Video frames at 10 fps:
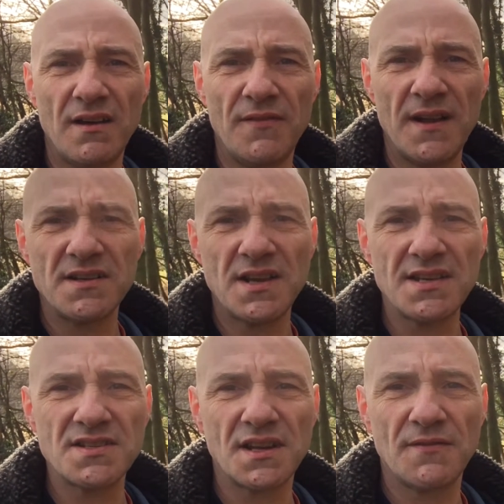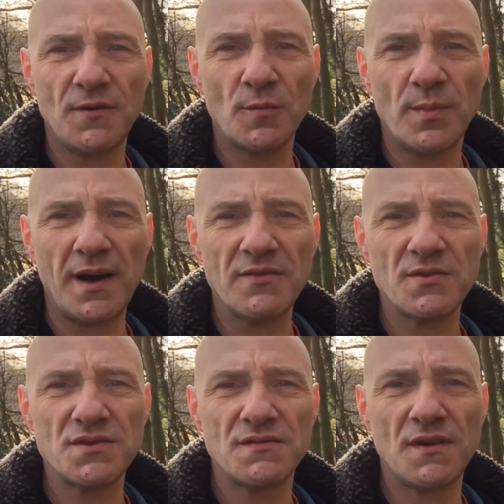fantastic footpath
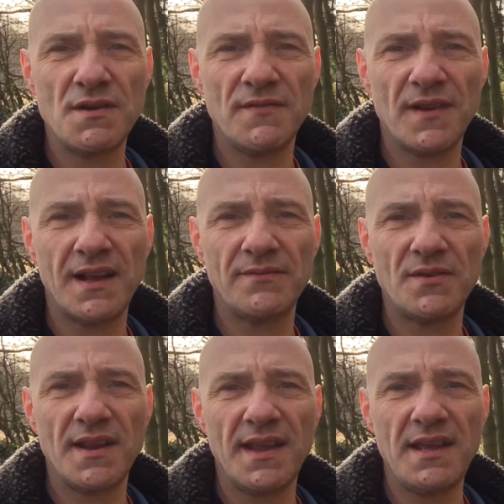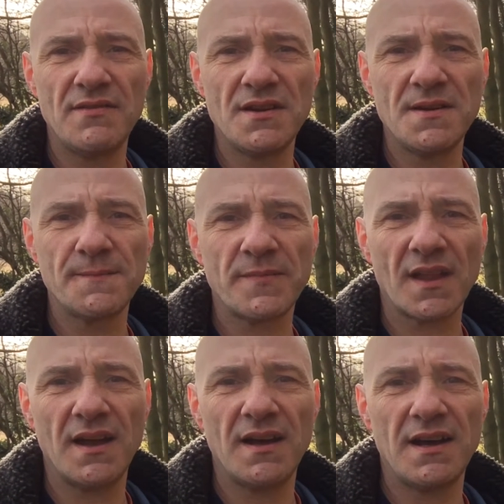which is very flat, very even,
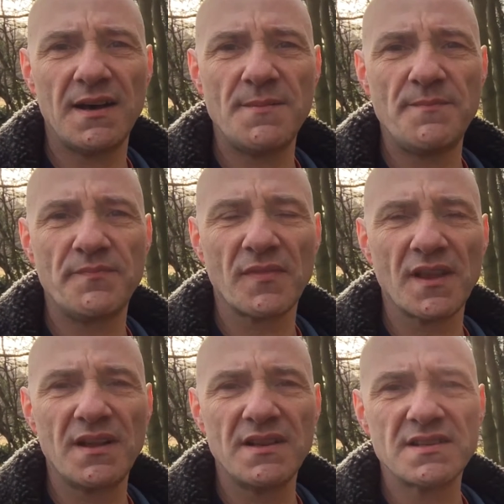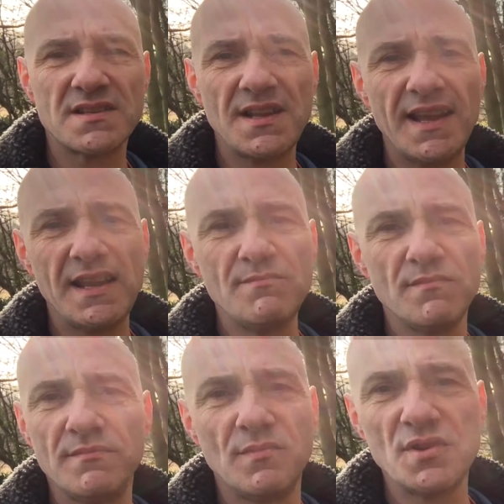
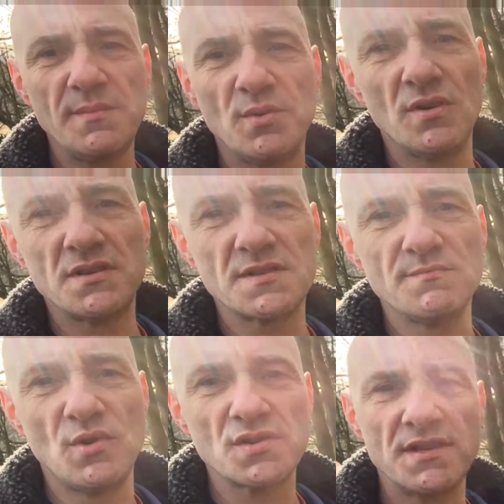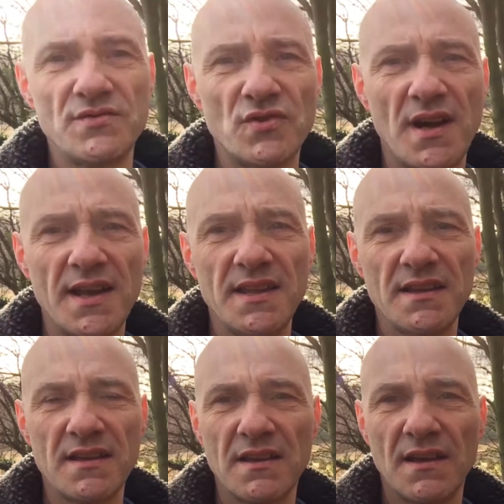slightly muddy but it's mostly dry,
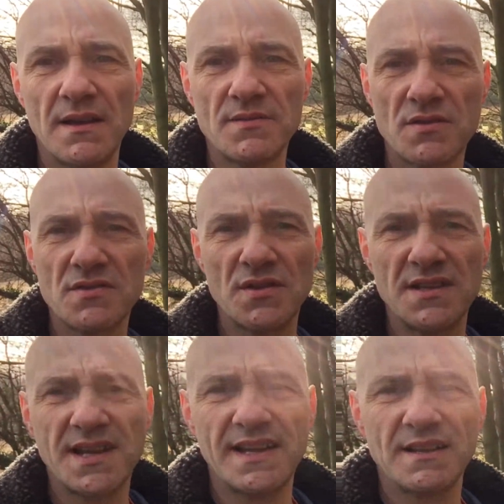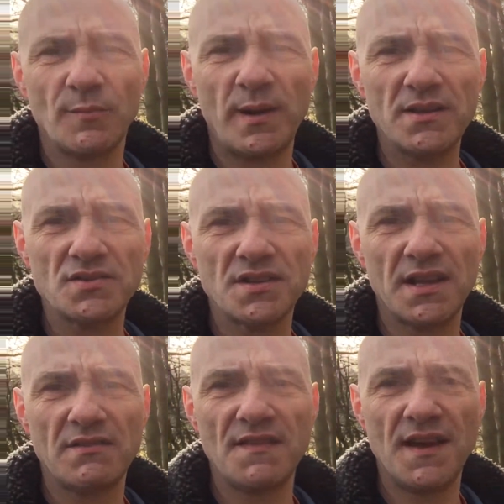so there's only tiny little patches
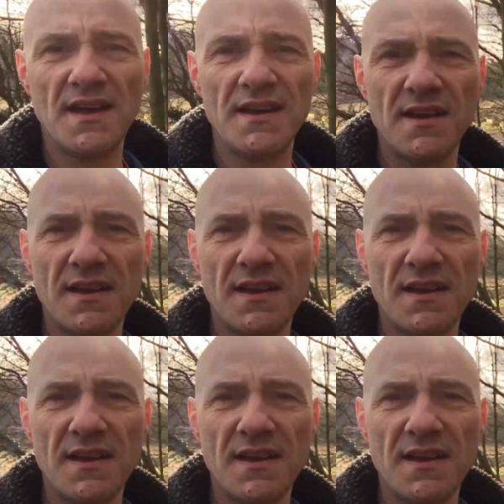here and there.